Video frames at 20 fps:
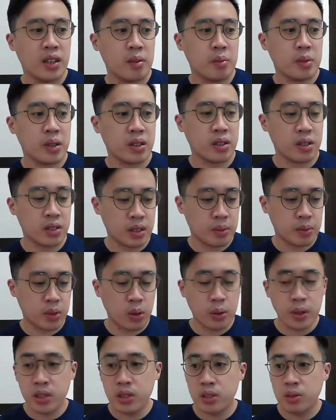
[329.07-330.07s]
because I'm
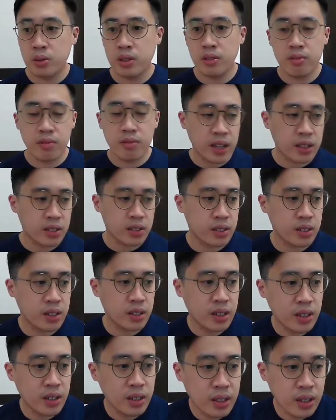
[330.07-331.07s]
going to
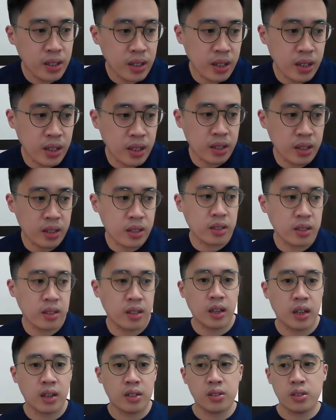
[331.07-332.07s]
invest in
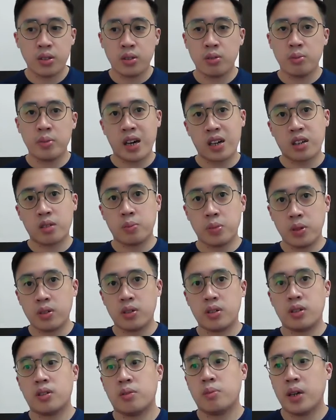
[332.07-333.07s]
a new MacBook.